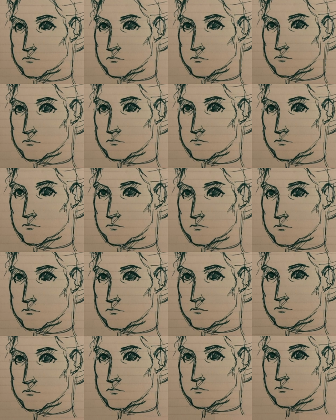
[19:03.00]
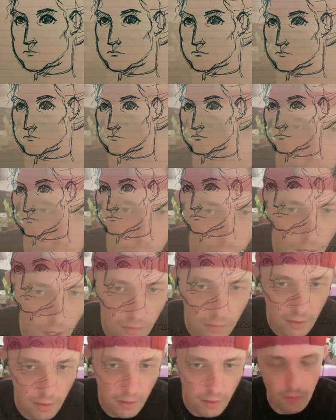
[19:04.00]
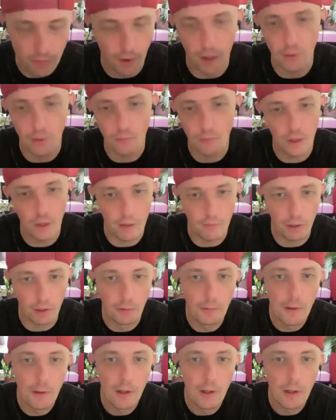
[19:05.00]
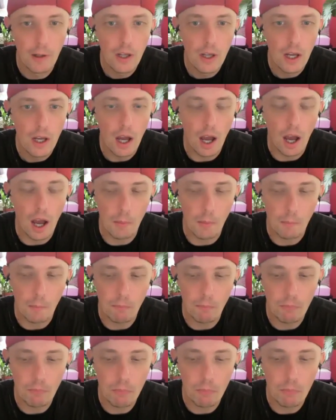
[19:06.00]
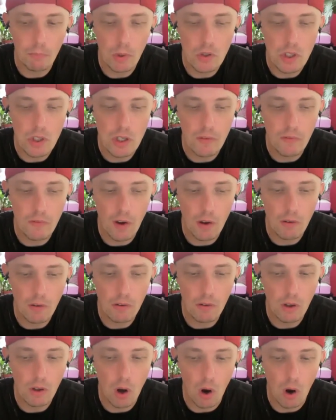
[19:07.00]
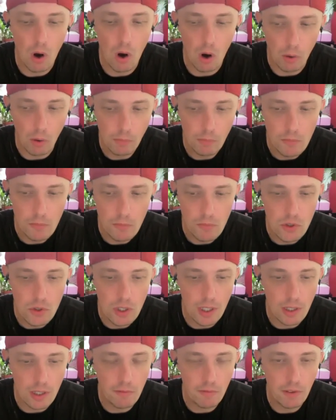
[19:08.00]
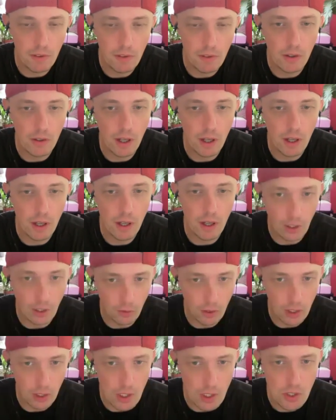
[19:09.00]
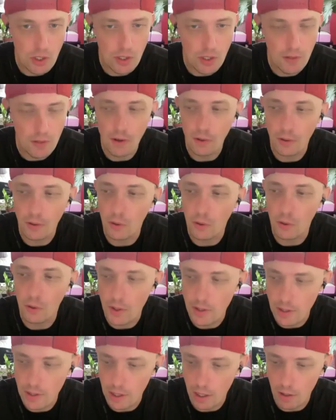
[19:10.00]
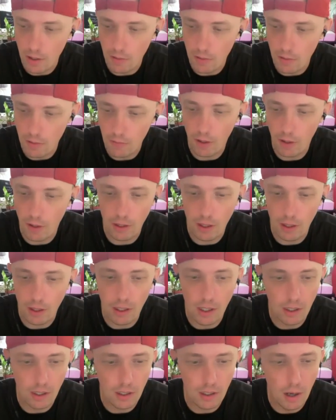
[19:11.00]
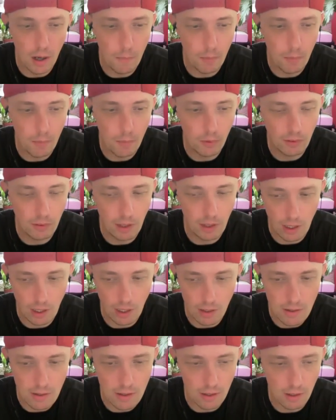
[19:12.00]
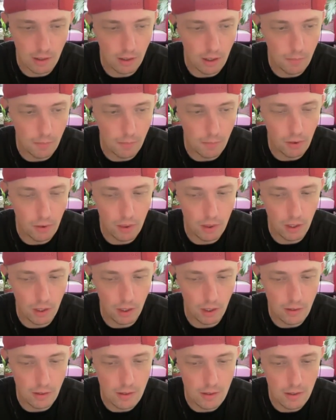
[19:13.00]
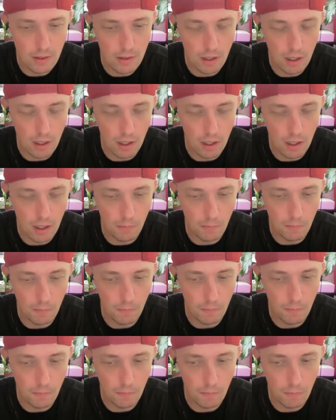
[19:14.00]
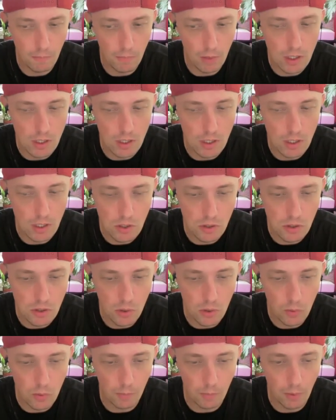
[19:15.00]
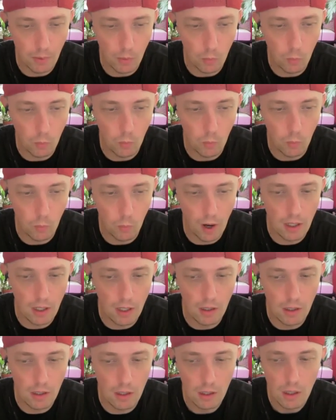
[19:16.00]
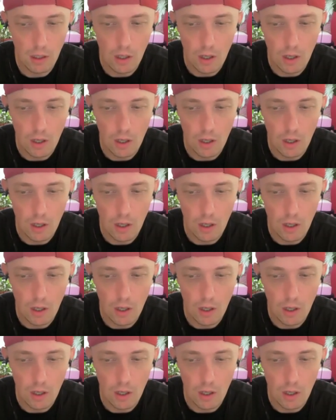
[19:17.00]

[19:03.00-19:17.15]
if it works. But if not, you know what? That's fine. Whatever. Um, but she felt calm. She didn't feel angry. She felt inquisitive. I think I got a couple dates and a couple things um, additional to her. But when